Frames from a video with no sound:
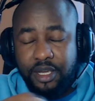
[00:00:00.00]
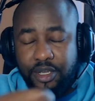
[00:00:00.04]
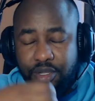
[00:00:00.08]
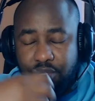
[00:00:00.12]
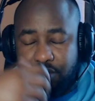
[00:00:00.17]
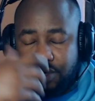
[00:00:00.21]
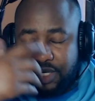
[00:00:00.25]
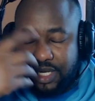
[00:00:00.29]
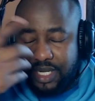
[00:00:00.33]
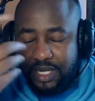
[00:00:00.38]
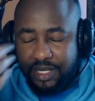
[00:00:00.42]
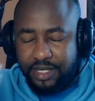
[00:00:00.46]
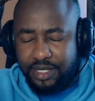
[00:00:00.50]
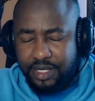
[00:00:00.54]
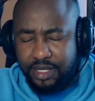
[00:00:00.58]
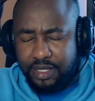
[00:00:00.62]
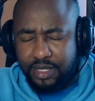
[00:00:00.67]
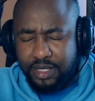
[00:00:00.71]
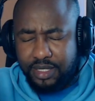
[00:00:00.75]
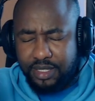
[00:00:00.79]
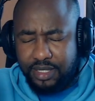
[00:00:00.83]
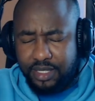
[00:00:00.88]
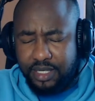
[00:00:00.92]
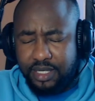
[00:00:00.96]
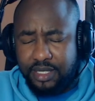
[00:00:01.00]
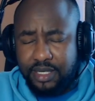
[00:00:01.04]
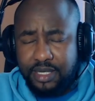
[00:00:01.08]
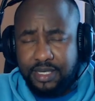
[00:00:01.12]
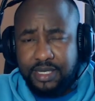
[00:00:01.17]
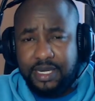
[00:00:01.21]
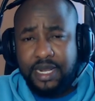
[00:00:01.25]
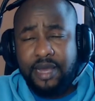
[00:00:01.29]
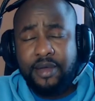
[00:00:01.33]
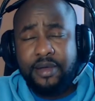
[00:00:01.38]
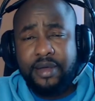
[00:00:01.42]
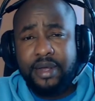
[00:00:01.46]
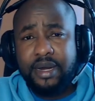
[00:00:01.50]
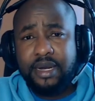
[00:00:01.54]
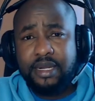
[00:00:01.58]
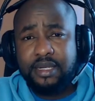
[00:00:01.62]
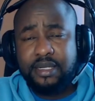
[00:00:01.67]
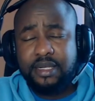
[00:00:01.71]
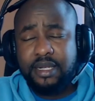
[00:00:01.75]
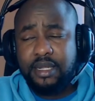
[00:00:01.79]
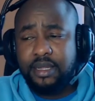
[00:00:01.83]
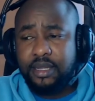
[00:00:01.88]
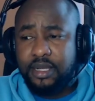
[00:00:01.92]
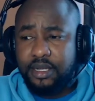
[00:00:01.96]
tell Jesus, Jesus, now I
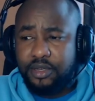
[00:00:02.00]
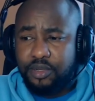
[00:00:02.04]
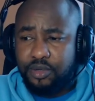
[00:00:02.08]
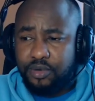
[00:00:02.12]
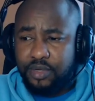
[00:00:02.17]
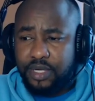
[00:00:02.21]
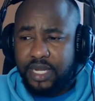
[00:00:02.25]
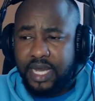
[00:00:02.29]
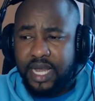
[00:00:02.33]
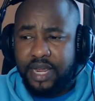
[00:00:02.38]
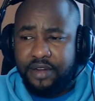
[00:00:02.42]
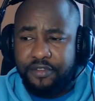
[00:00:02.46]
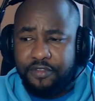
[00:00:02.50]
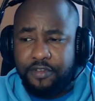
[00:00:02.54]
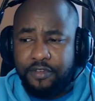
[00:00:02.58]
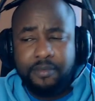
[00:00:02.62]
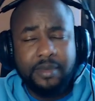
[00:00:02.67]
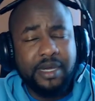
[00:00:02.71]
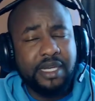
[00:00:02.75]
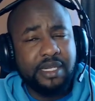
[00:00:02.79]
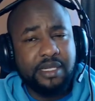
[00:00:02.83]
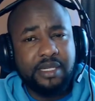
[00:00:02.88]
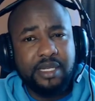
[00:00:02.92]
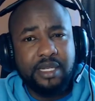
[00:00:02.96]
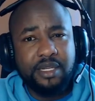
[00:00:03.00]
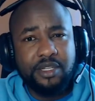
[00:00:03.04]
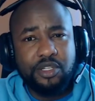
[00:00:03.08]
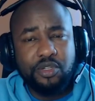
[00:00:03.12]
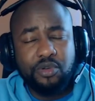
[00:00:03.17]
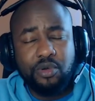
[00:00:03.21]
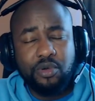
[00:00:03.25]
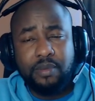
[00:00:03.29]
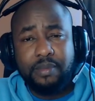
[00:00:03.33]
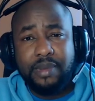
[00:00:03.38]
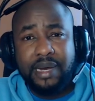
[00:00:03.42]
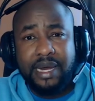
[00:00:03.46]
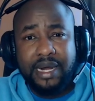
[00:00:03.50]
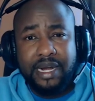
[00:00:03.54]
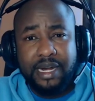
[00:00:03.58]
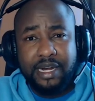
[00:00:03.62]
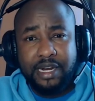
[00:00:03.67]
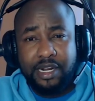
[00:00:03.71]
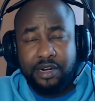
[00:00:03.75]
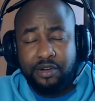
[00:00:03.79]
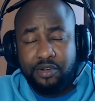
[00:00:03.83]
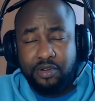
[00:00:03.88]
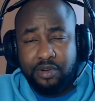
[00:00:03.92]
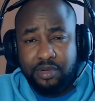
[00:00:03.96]
understand that you died for my sins, you were buried
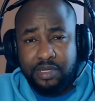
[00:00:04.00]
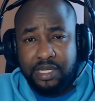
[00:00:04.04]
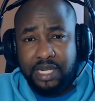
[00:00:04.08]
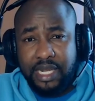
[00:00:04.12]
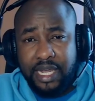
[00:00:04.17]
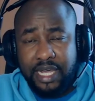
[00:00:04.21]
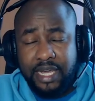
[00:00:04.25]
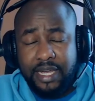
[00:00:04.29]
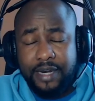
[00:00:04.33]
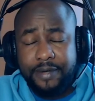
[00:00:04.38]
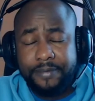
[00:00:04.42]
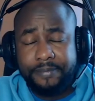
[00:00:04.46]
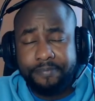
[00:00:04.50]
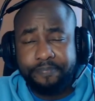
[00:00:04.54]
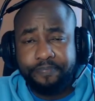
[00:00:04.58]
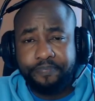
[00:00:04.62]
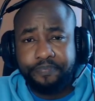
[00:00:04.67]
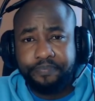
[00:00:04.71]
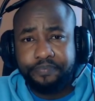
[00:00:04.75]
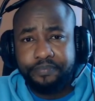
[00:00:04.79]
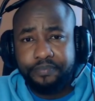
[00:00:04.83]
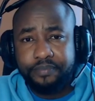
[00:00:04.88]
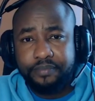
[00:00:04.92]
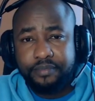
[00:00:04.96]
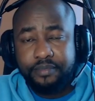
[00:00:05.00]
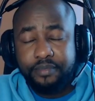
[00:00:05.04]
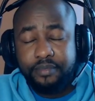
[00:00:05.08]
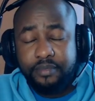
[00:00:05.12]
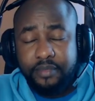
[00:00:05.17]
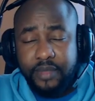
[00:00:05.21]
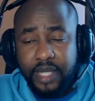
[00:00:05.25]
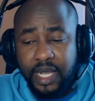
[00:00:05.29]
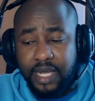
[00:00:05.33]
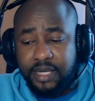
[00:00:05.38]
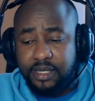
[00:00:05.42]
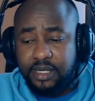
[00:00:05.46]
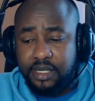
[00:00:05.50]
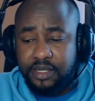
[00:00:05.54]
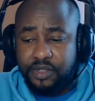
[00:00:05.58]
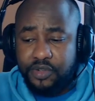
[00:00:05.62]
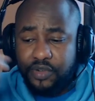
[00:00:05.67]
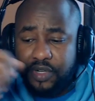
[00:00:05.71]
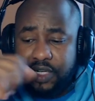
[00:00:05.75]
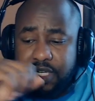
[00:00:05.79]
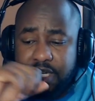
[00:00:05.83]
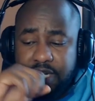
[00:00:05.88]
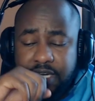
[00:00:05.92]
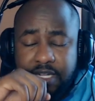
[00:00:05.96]
and rose again, as is
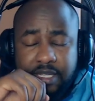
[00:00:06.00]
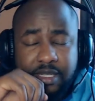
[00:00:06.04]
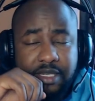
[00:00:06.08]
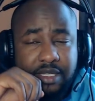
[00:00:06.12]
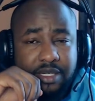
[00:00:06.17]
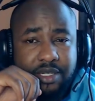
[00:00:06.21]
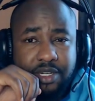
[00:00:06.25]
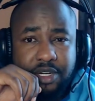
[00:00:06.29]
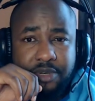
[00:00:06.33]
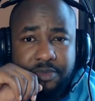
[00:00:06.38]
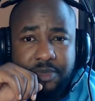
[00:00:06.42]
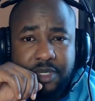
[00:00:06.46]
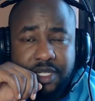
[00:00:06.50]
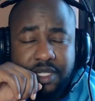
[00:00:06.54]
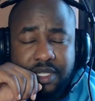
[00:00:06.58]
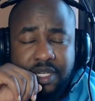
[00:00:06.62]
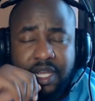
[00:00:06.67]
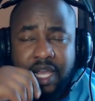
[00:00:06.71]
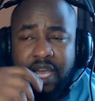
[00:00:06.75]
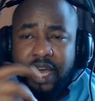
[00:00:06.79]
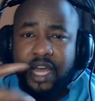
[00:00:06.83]
written in the scriptures.